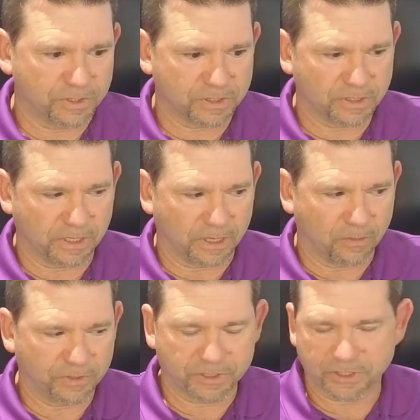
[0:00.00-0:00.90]
is
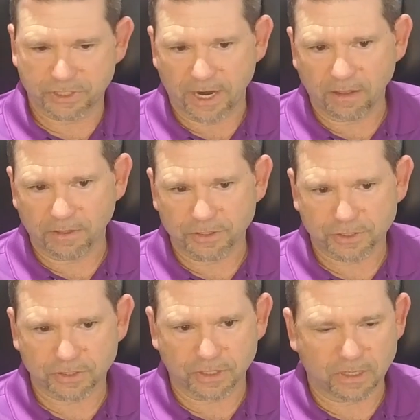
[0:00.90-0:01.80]
a
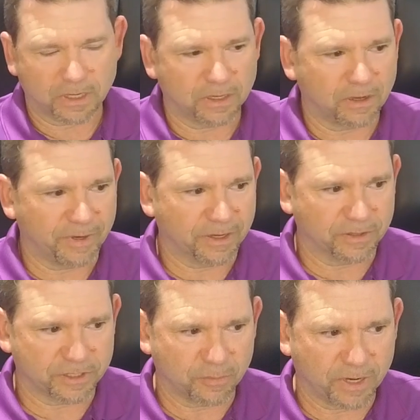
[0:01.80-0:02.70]
challenge.
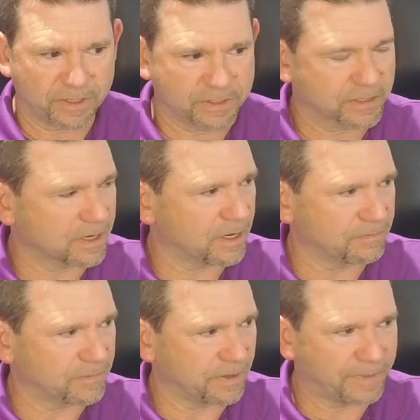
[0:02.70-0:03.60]
Because everybody's got
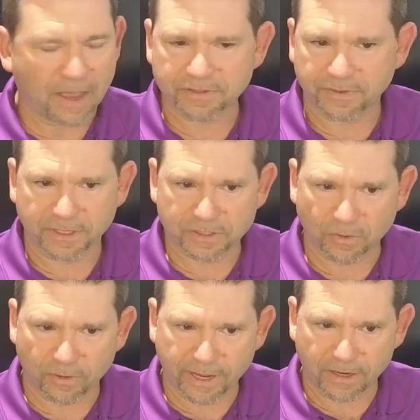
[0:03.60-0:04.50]
1,000 things
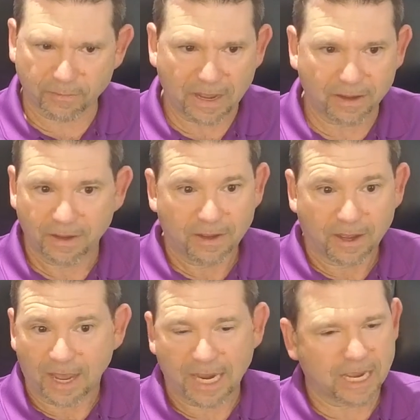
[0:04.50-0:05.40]
going at them.
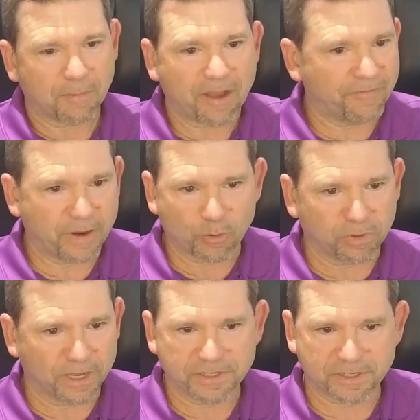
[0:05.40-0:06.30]
I got my favorite
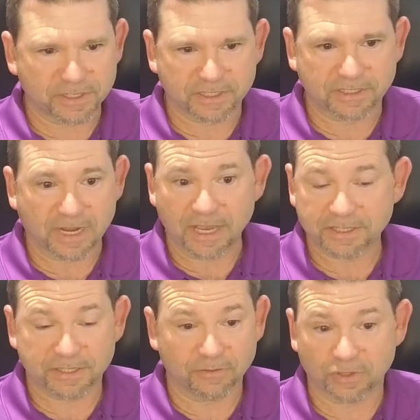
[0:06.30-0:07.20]
places, and I
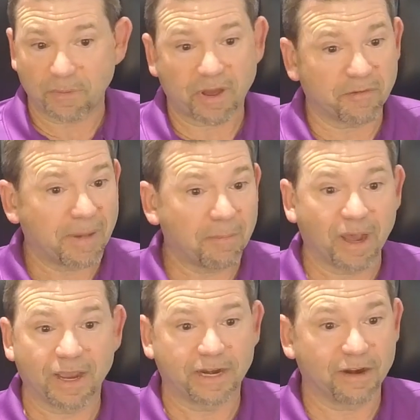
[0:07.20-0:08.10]
still drop out of my
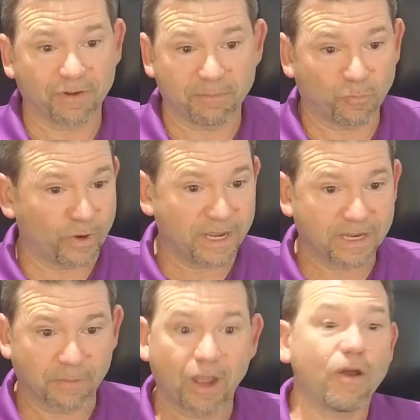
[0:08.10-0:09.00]
mind every
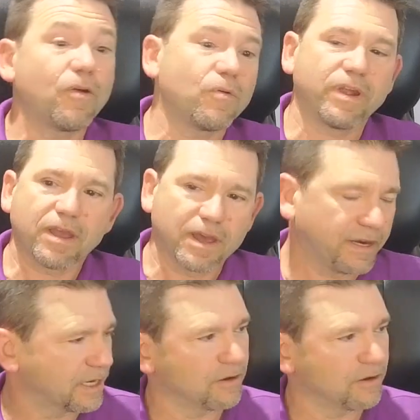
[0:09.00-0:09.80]
week. I'm like, oh yeah, I need to